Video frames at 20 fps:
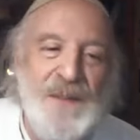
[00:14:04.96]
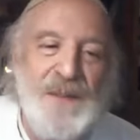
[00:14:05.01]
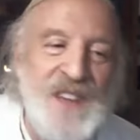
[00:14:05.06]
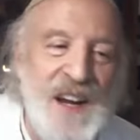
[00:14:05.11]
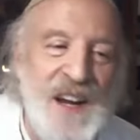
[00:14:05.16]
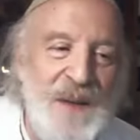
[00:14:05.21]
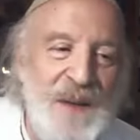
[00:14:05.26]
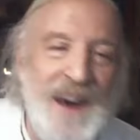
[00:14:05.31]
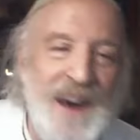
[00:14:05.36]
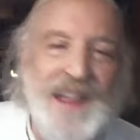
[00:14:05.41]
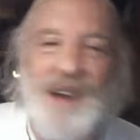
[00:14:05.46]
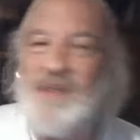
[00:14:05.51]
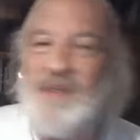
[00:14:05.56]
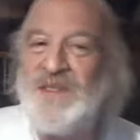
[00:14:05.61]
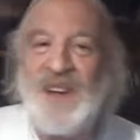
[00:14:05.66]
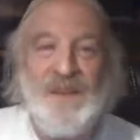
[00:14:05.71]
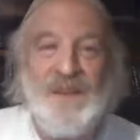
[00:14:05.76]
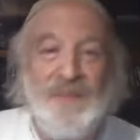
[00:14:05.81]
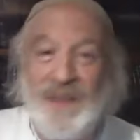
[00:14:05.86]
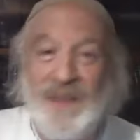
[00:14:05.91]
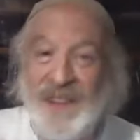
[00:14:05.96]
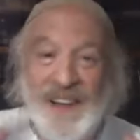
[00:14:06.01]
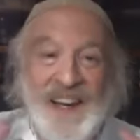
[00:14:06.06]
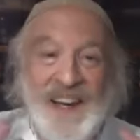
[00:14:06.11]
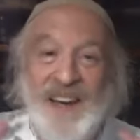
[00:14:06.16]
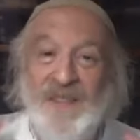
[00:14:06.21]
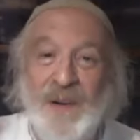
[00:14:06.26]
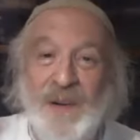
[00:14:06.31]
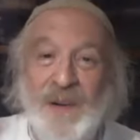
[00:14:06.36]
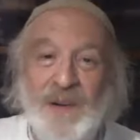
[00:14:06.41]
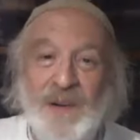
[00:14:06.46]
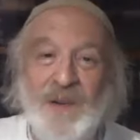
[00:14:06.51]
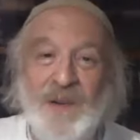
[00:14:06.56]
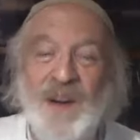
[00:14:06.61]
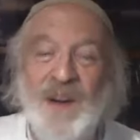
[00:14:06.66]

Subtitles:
Zera, well, that was unbelievable.